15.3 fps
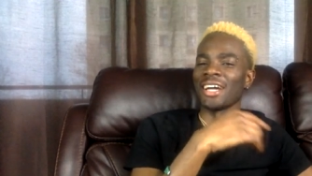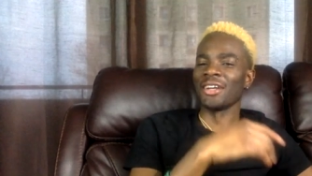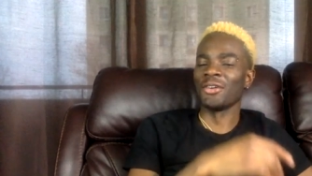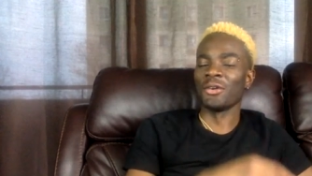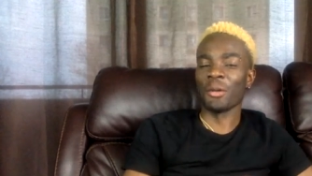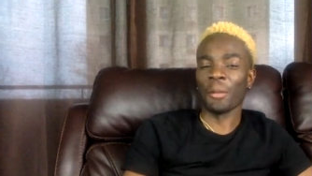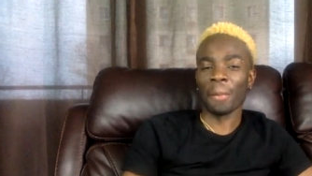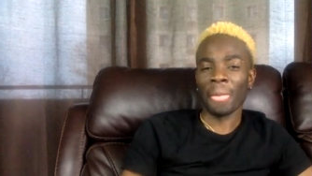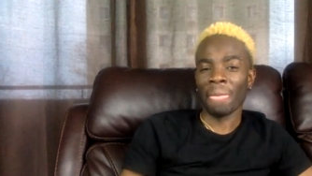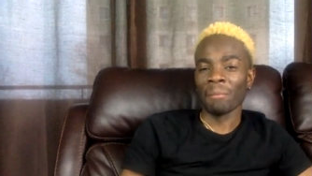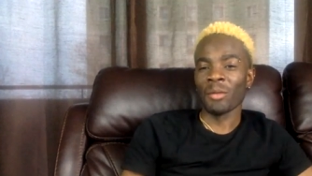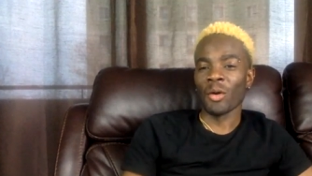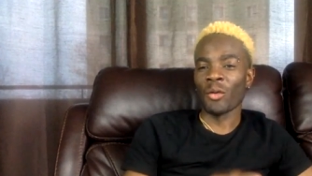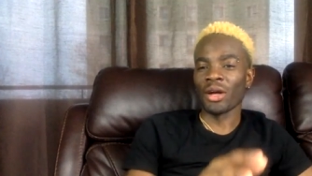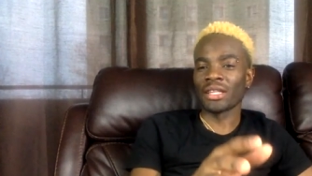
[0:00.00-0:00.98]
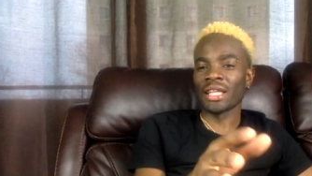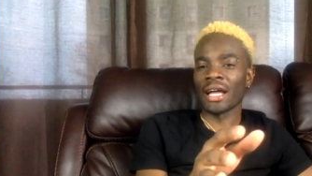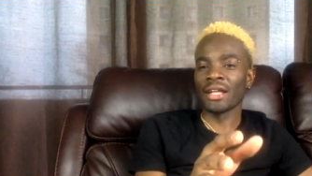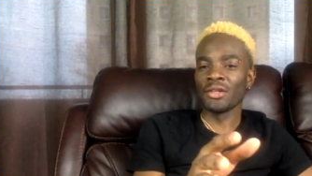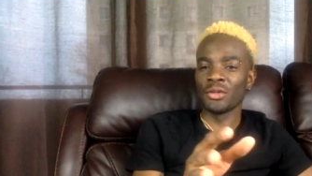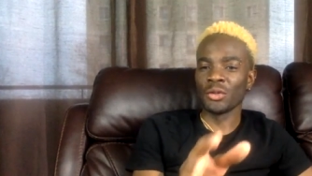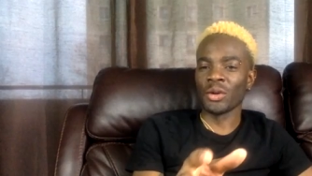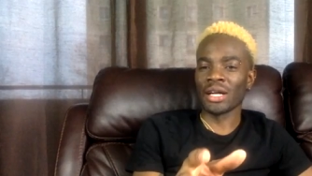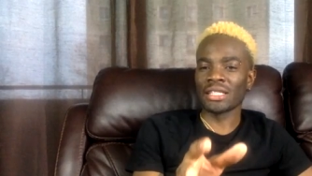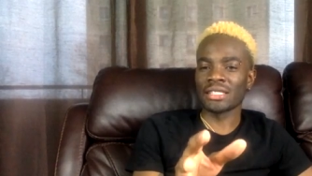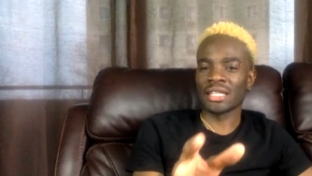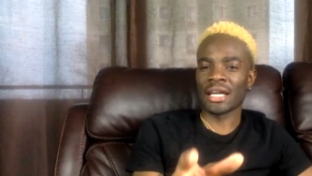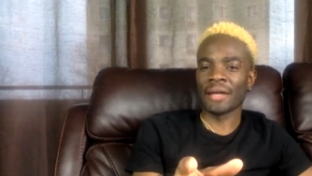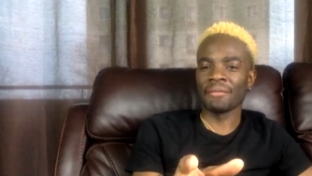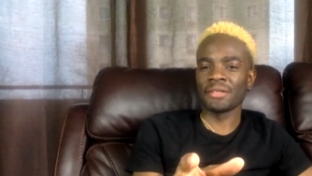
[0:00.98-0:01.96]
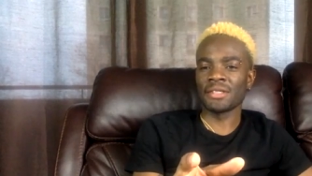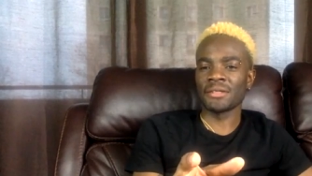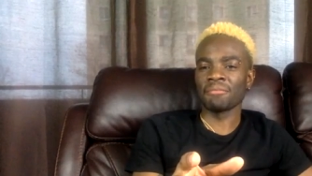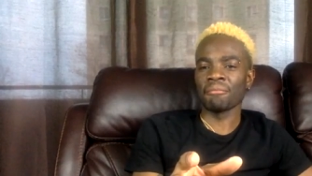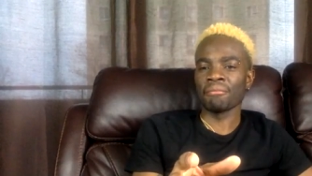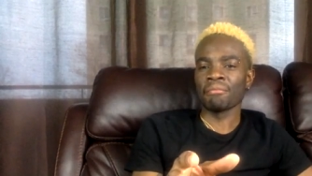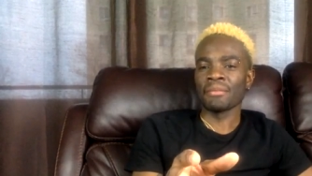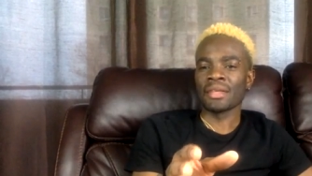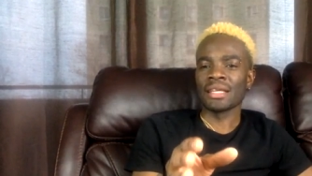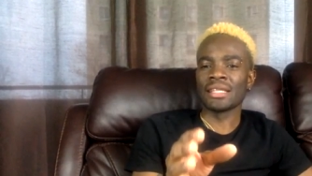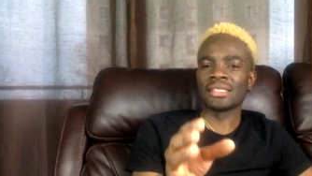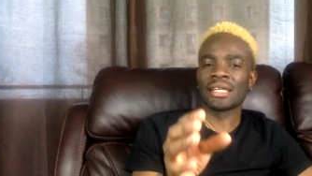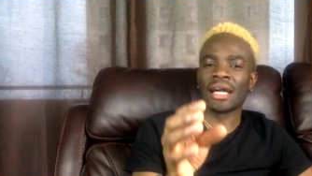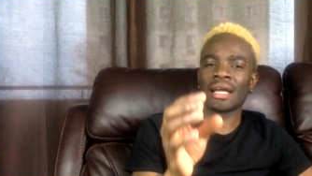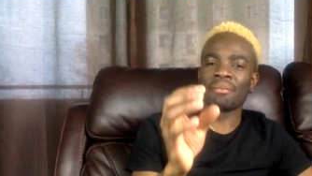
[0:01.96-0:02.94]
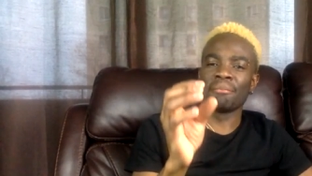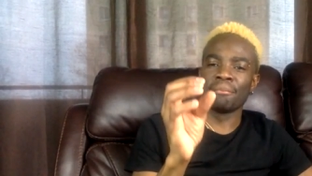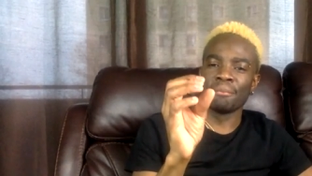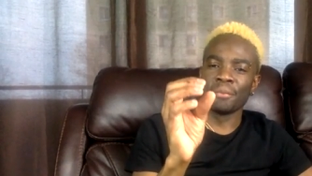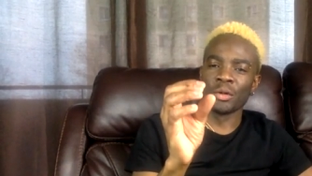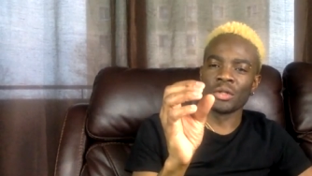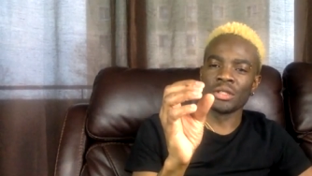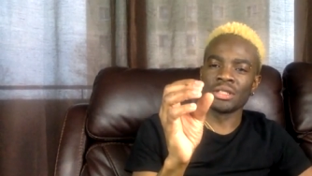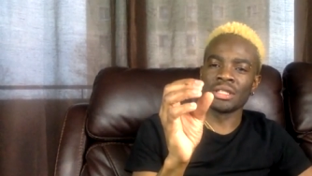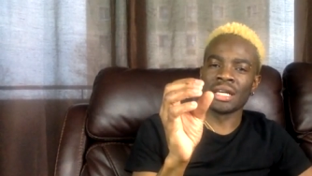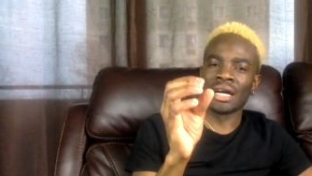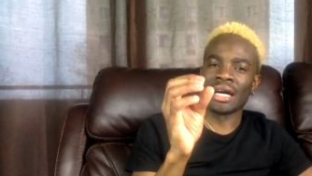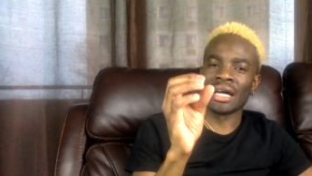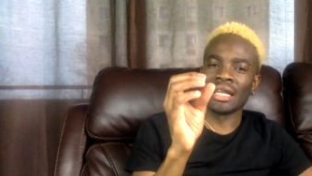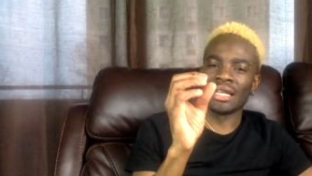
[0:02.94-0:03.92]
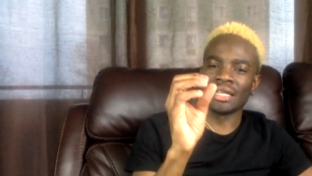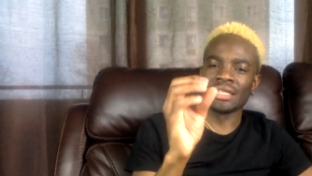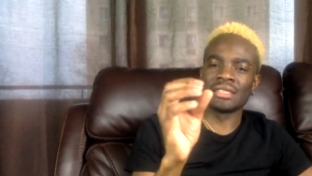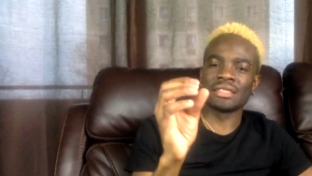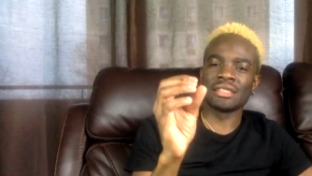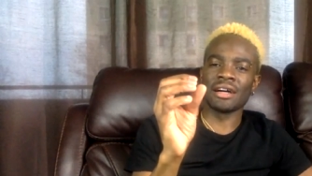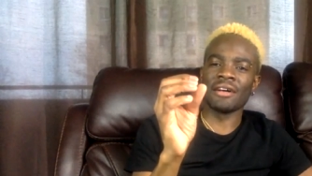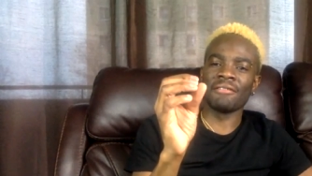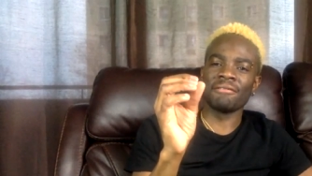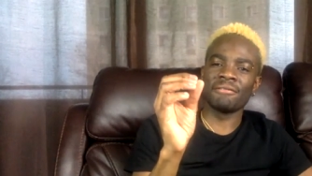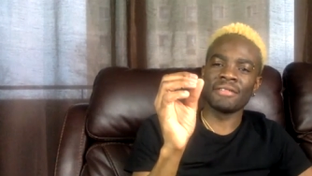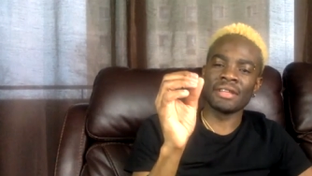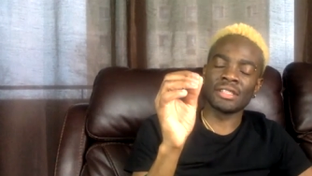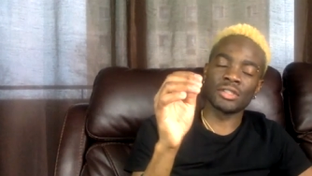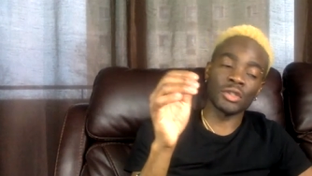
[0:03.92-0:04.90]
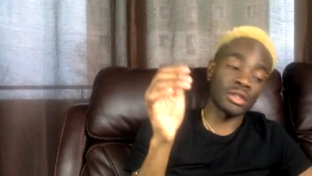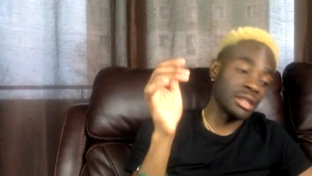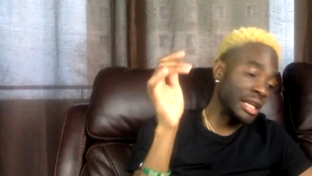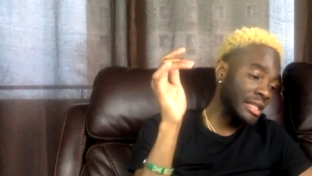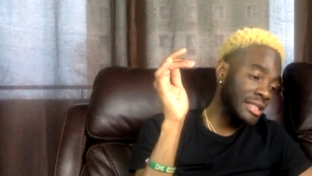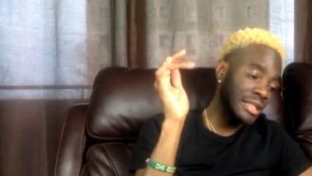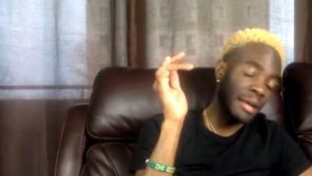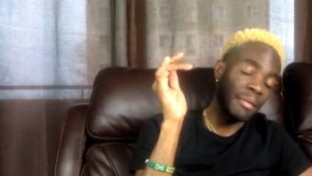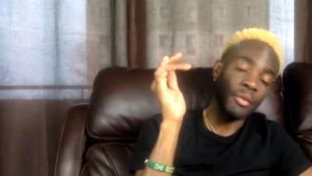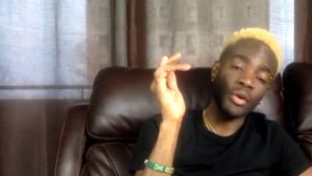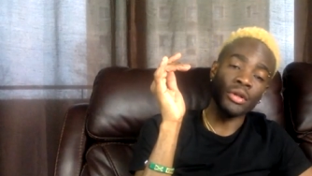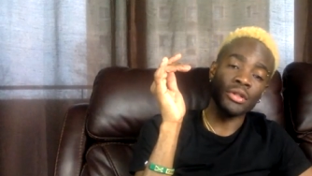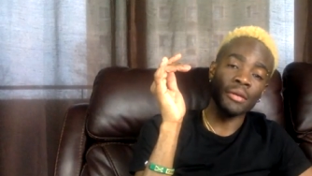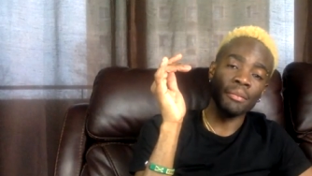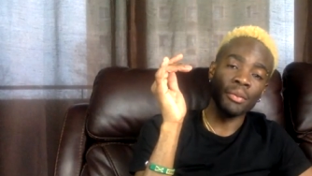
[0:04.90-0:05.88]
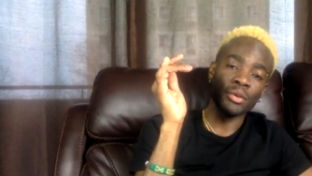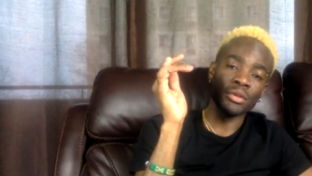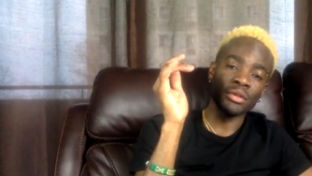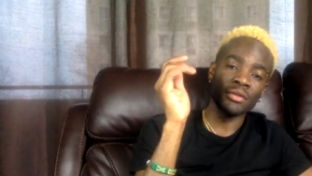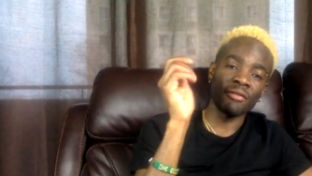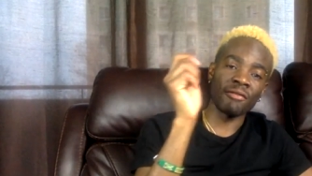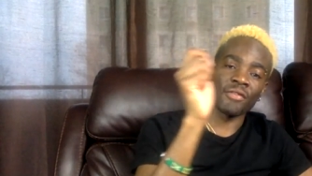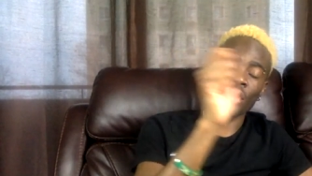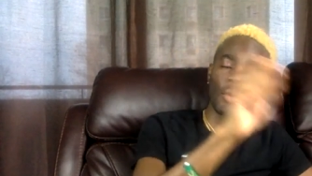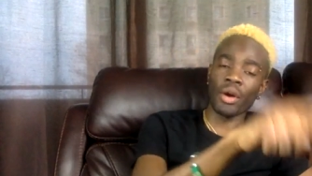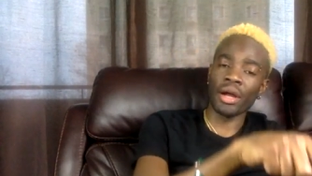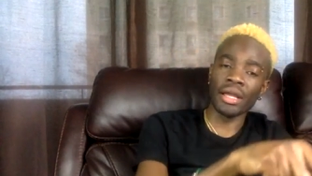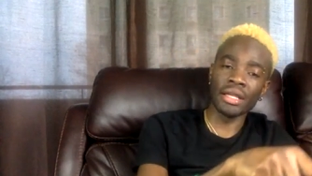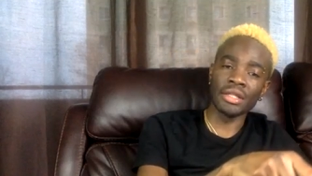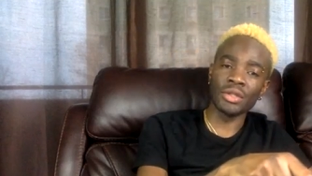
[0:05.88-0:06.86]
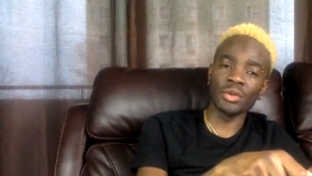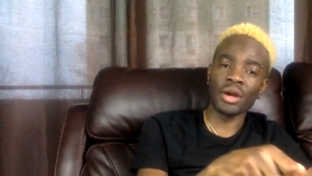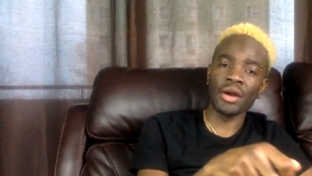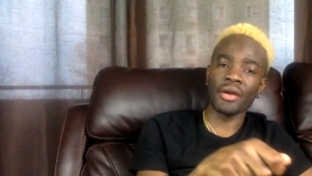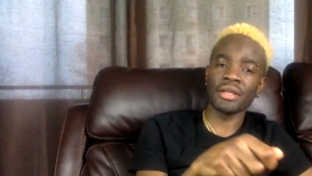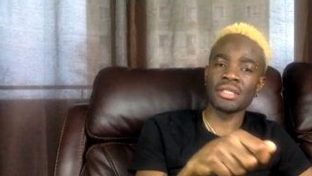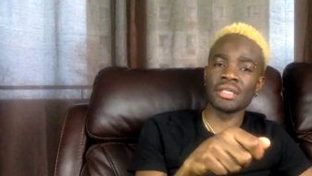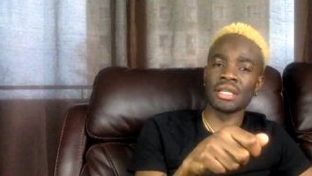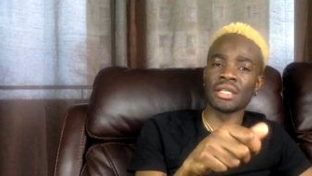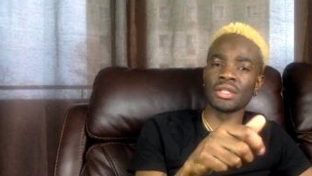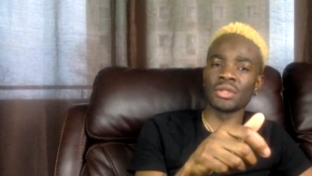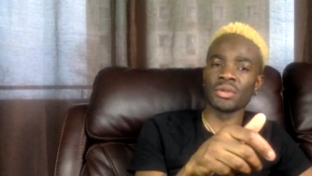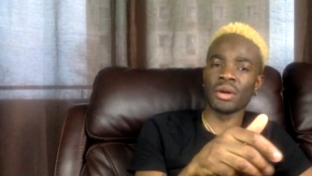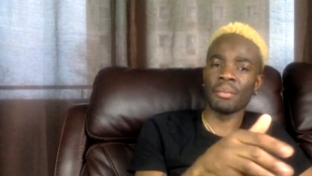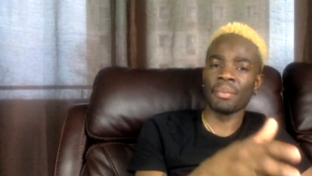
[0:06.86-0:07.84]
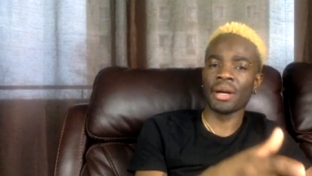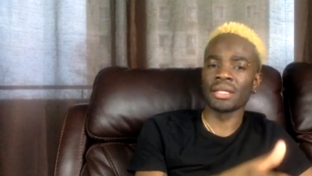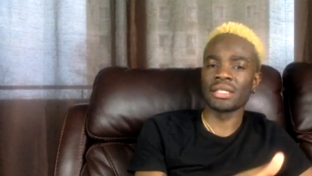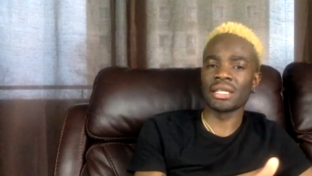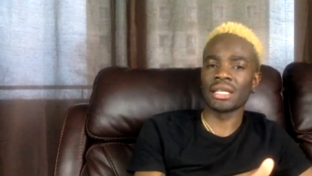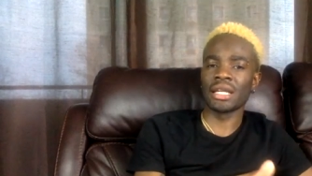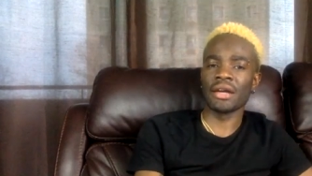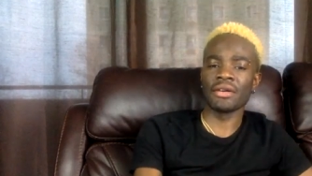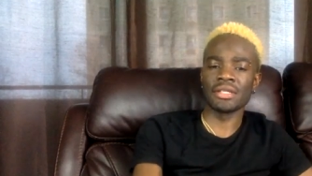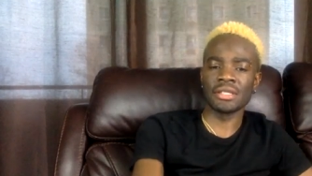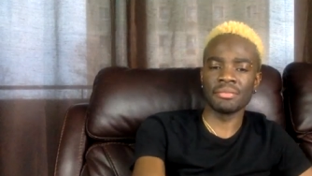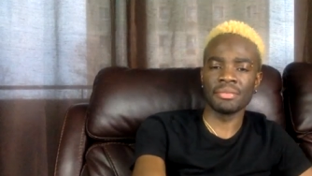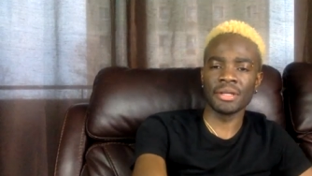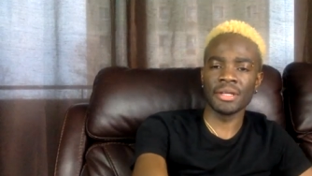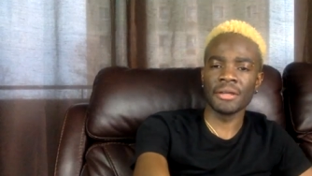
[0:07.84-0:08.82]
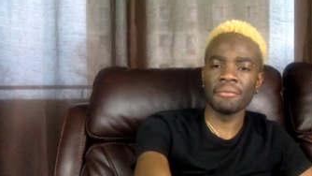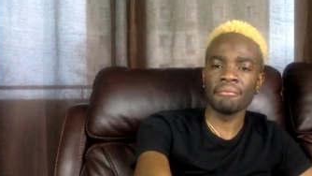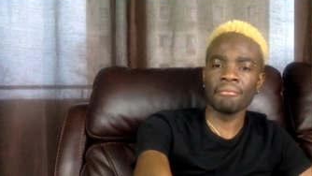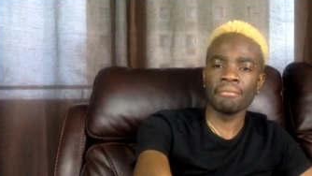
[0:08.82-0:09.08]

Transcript: Jano. But what I do at times is I put a list of so let's say I'm going to put flour into a into a particular recipe.